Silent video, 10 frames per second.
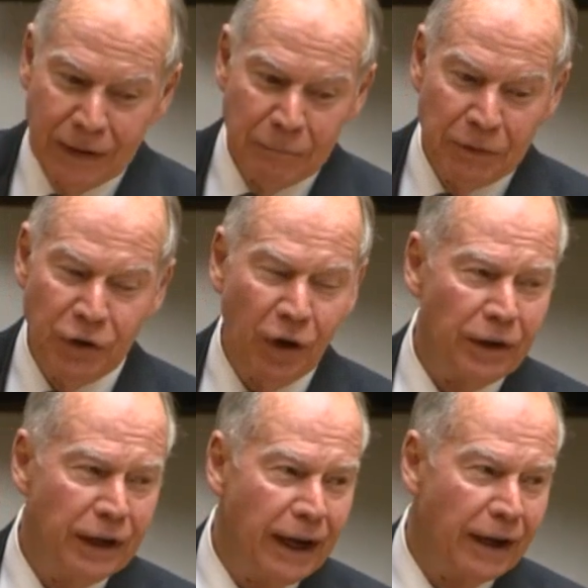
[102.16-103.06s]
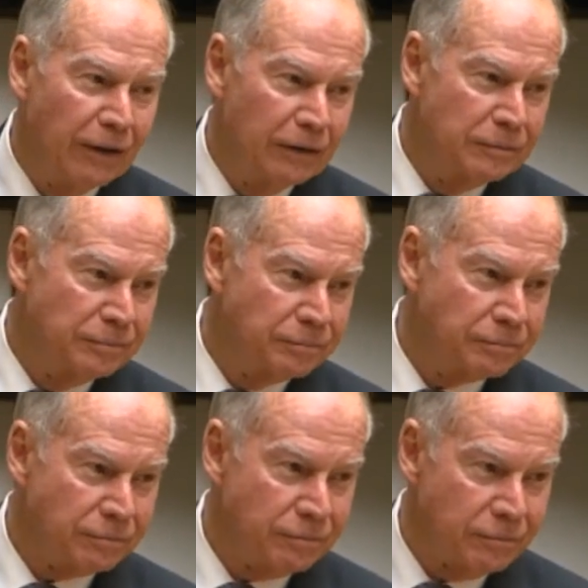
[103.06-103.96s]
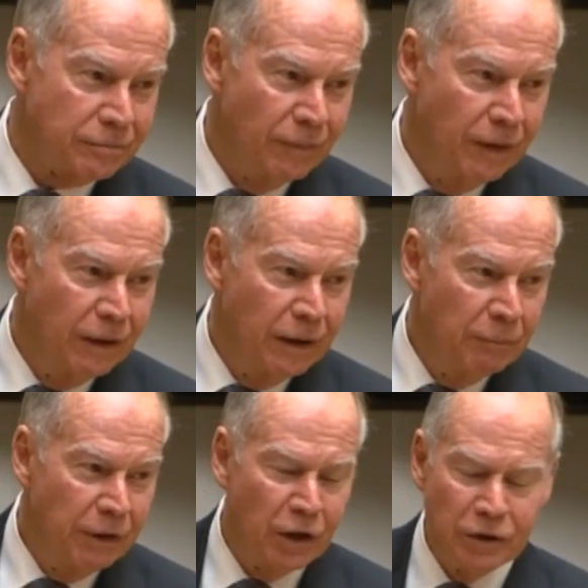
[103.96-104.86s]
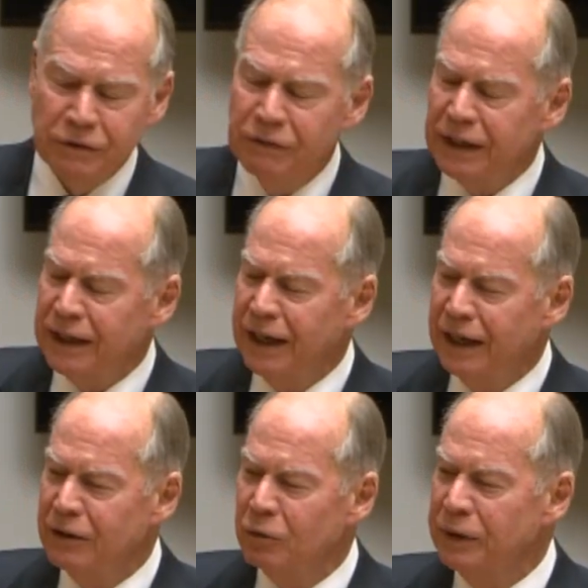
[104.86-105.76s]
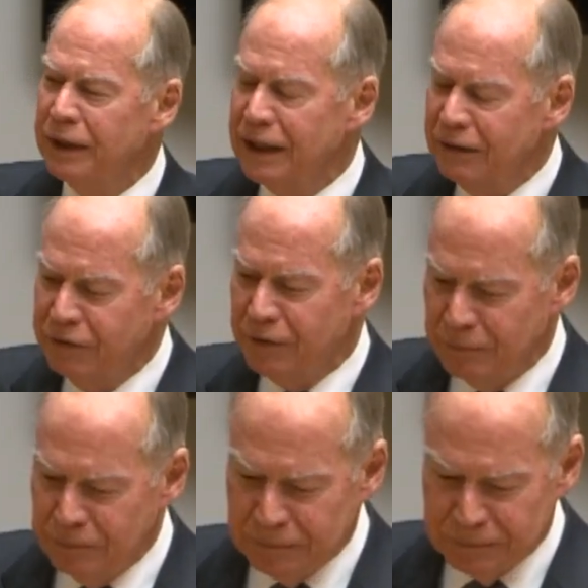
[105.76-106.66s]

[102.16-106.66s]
But not now. Because of the care that we give them,